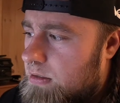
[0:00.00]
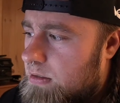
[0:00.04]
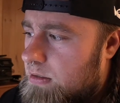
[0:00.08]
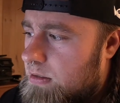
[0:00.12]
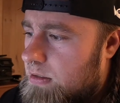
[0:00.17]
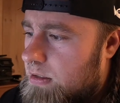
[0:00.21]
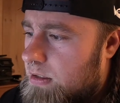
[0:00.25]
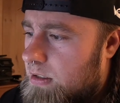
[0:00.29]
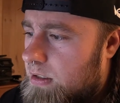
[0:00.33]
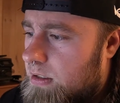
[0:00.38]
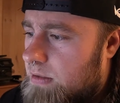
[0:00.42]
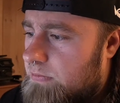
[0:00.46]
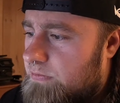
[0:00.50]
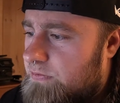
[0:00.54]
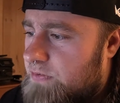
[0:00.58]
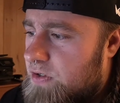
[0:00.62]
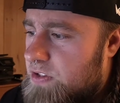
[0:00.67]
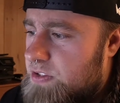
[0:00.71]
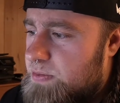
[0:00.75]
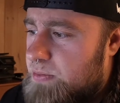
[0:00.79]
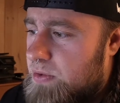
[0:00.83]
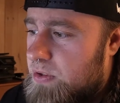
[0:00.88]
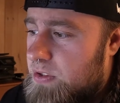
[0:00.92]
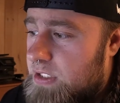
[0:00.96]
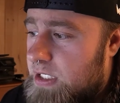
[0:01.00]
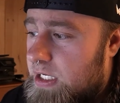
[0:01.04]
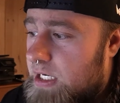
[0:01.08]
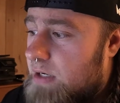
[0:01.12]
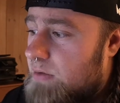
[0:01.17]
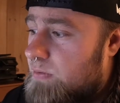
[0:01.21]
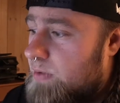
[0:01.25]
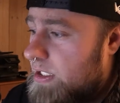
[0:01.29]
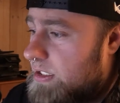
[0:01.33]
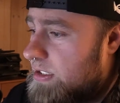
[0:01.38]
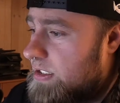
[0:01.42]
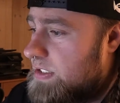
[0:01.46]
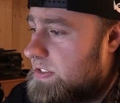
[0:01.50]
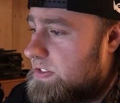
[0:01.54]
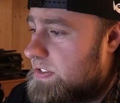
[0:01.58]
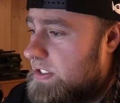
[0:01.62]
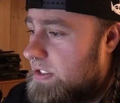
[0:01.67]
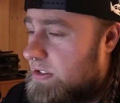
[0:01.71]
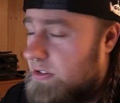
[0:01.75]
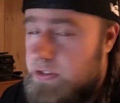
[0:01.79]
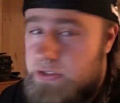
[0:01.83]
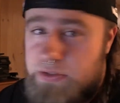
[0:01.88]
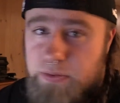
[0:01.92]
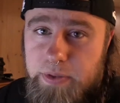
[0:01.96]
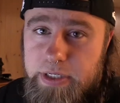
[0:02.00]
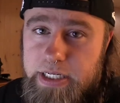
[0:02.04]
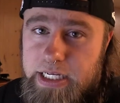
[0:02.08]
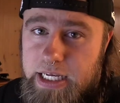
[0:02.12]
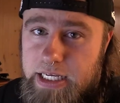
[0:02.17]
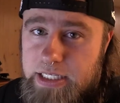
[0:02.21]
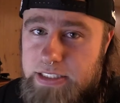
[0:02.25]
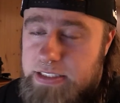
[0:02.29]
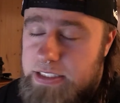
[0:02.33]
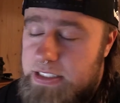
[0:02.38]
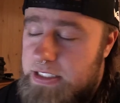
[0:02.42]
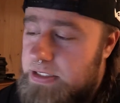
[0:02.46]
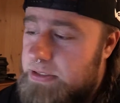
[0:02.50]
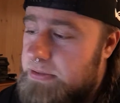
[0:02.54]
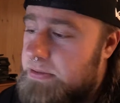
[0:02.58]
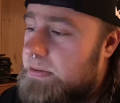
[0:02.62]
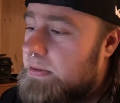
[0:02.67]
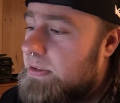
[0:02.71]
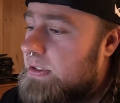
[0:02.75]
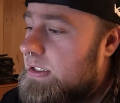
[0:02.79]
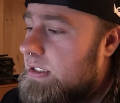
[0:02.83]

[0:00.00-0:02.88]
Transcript: the first book that I read this year in 2018.